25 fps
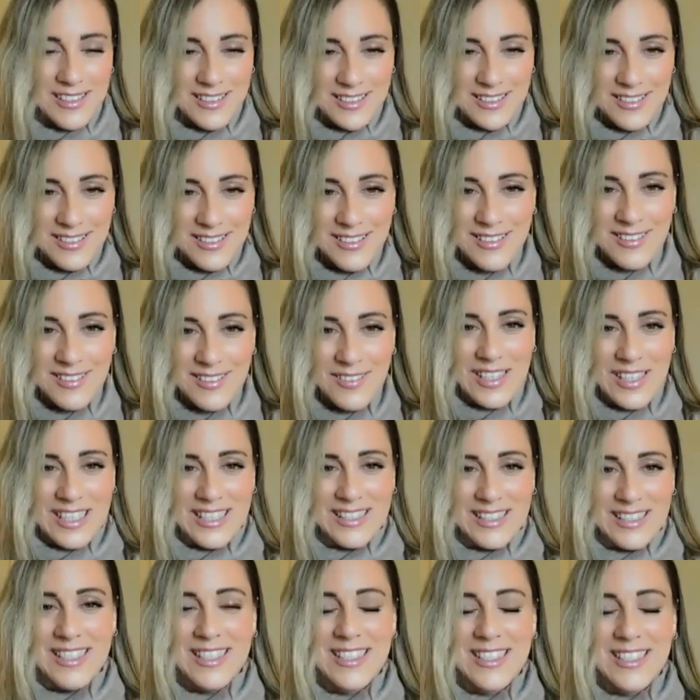do?
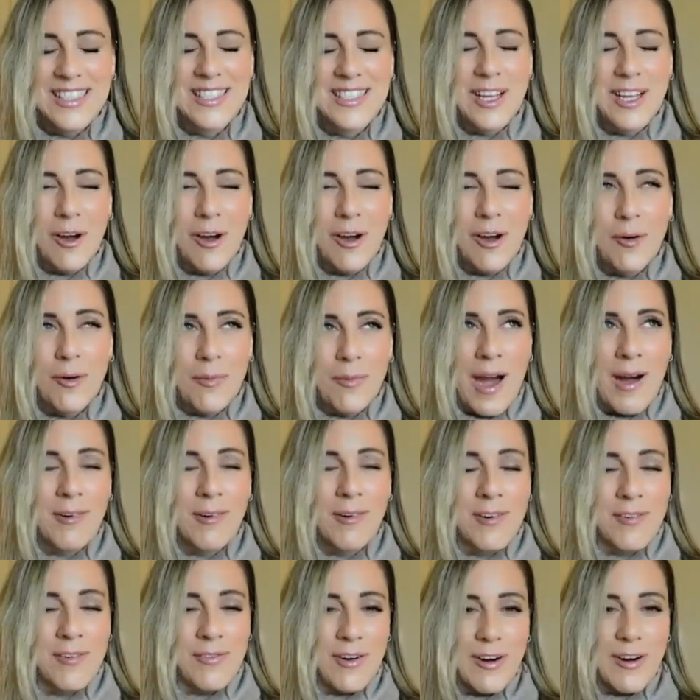Because it's so
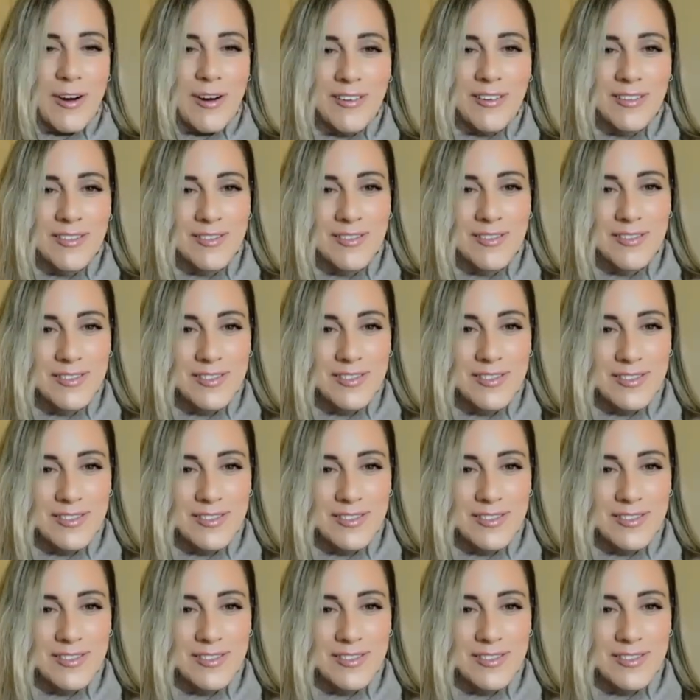powerful.